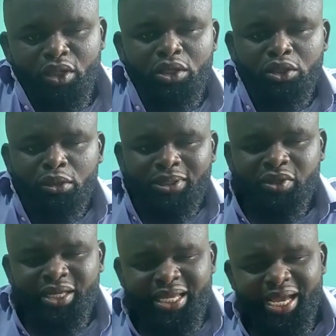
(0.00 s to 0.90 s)
Number
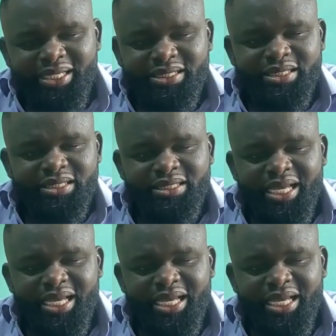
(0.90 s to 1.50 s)
28 says